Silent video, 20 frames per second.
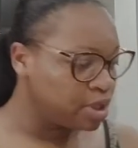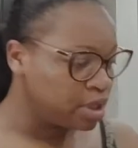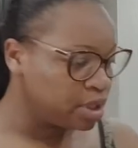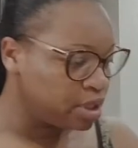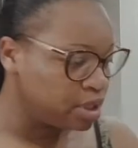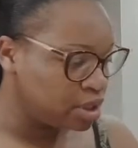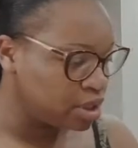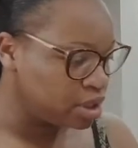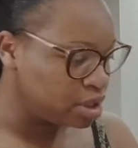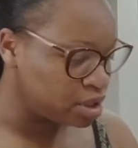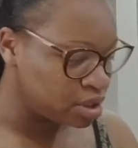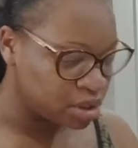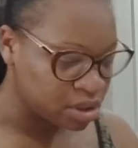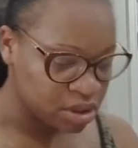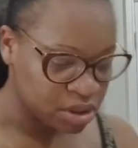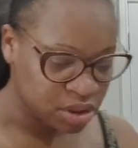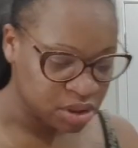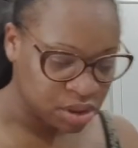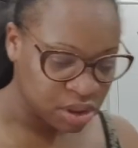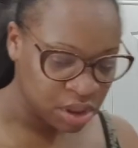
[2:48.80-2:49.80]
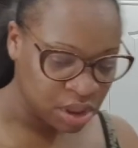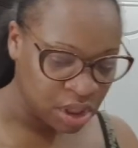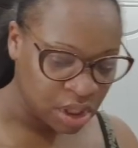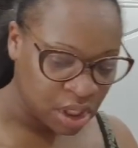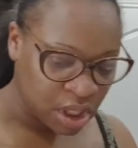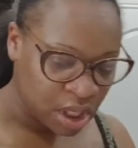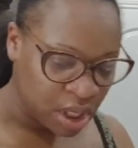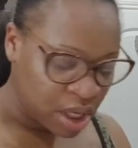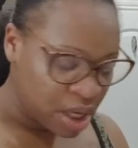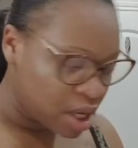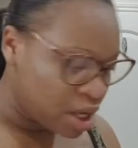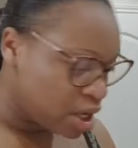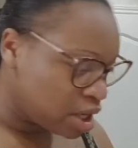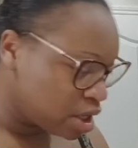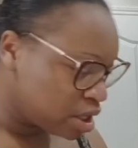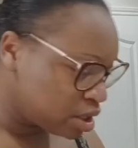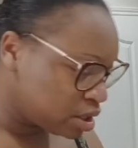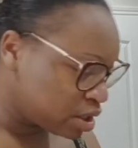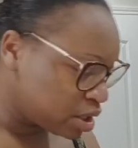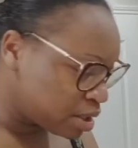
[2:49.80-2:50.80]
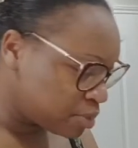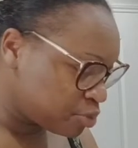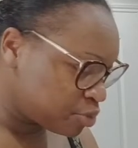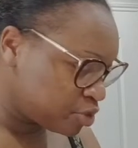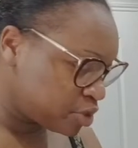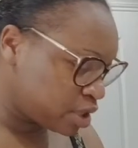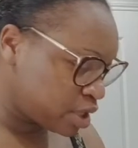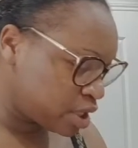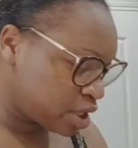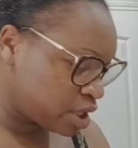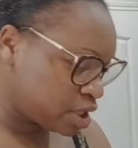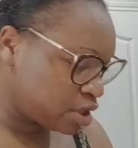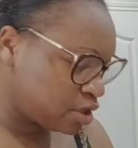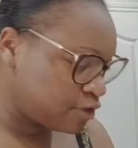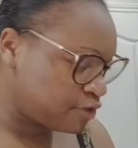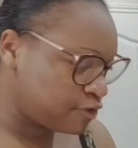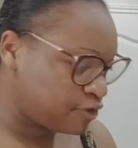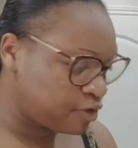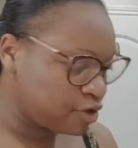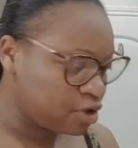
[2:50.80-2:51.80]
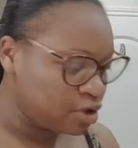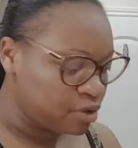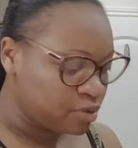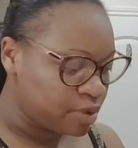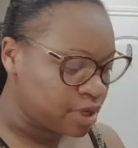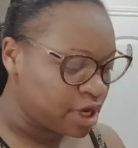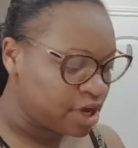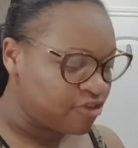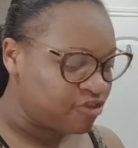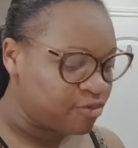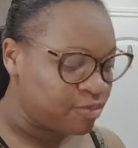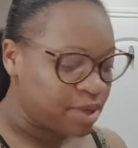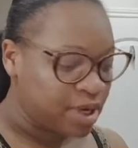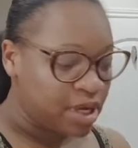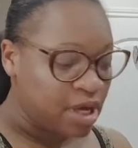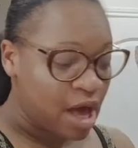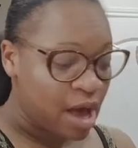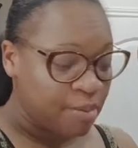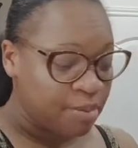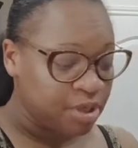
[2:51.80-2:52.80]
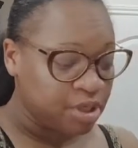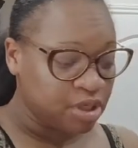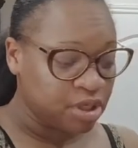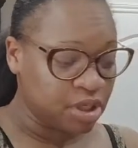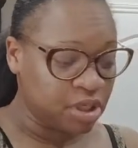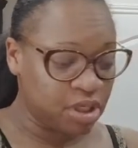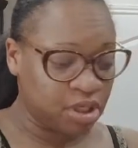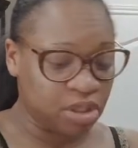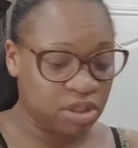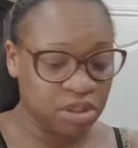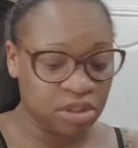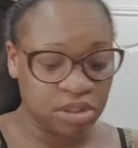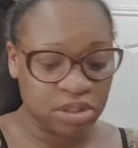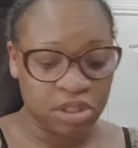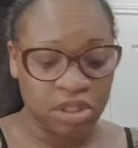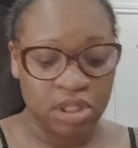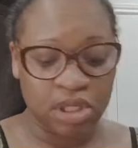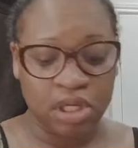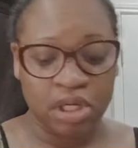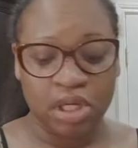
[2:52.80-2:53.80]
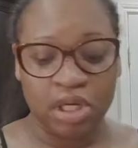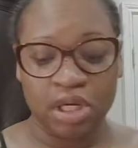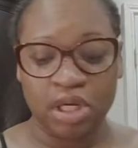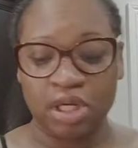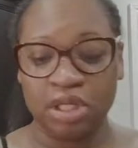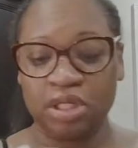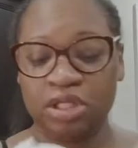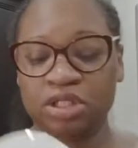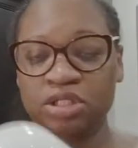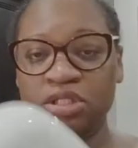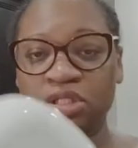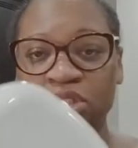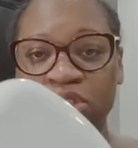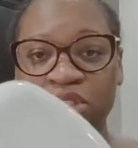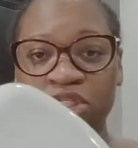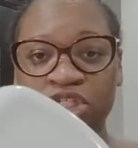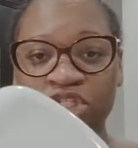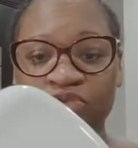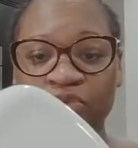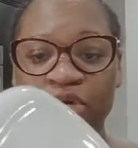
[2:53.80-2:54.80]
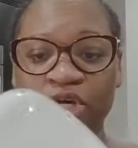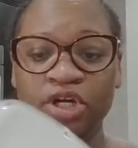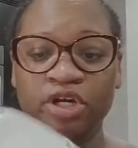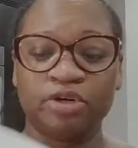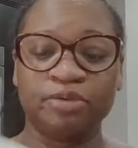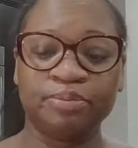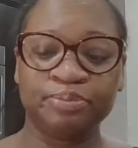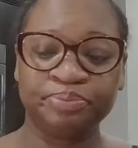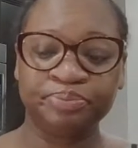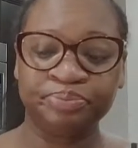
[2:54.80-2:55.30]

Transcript: in his. And then I'm gonna have what I have in mine. I'm gonna cook his in this dish right here.